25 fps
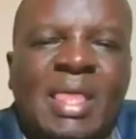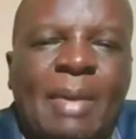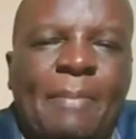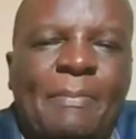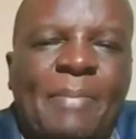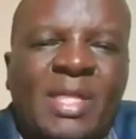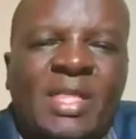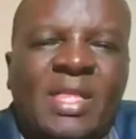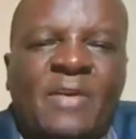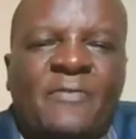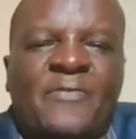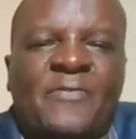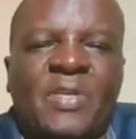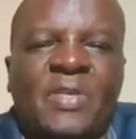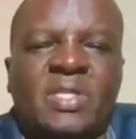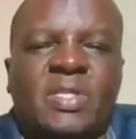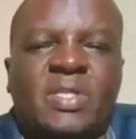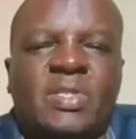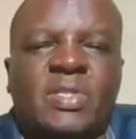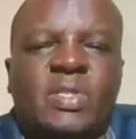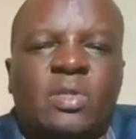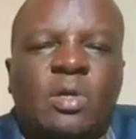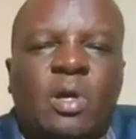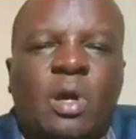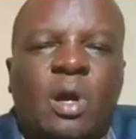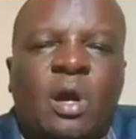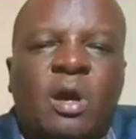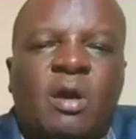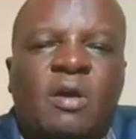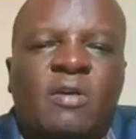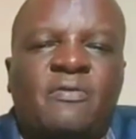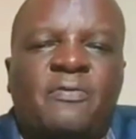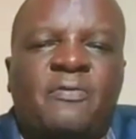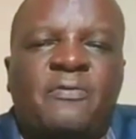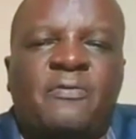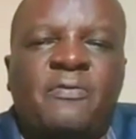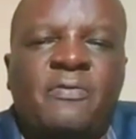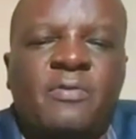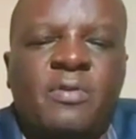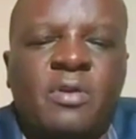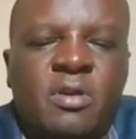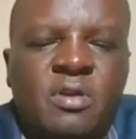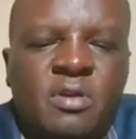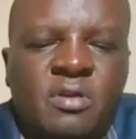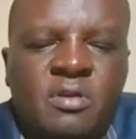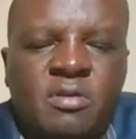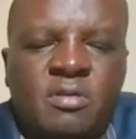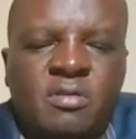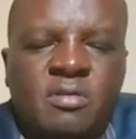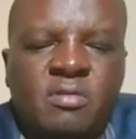The benefits of
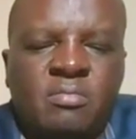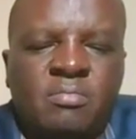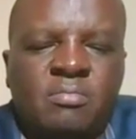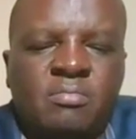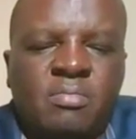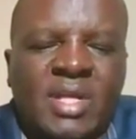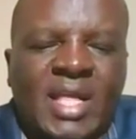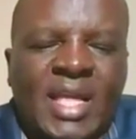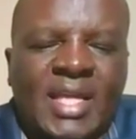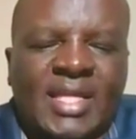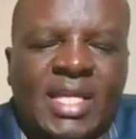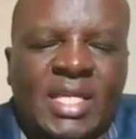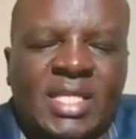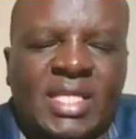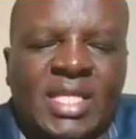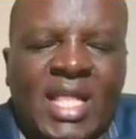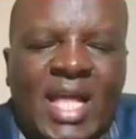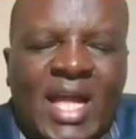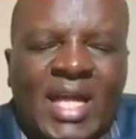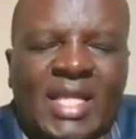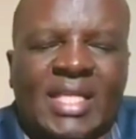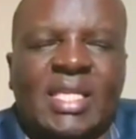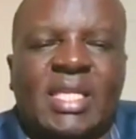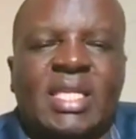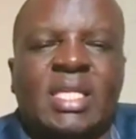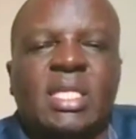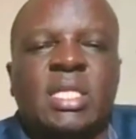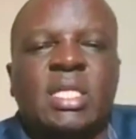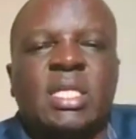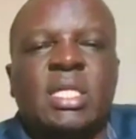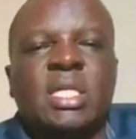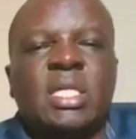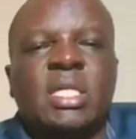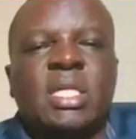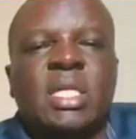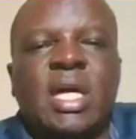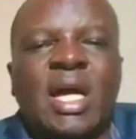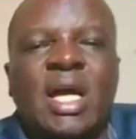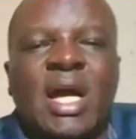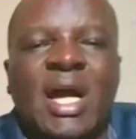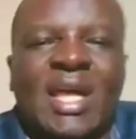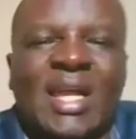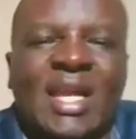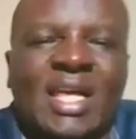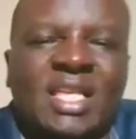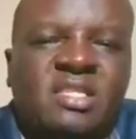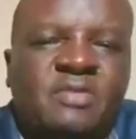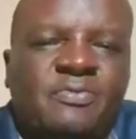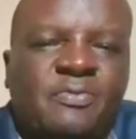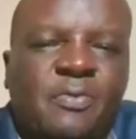blended learning
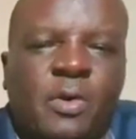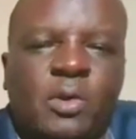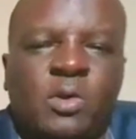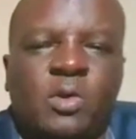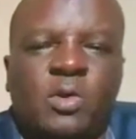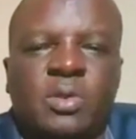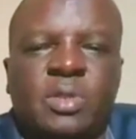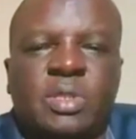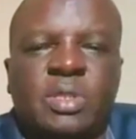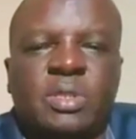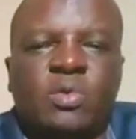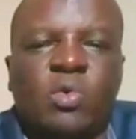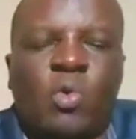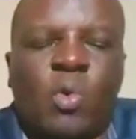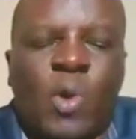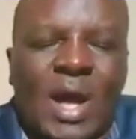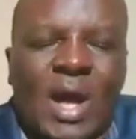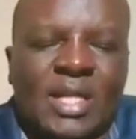are as follows.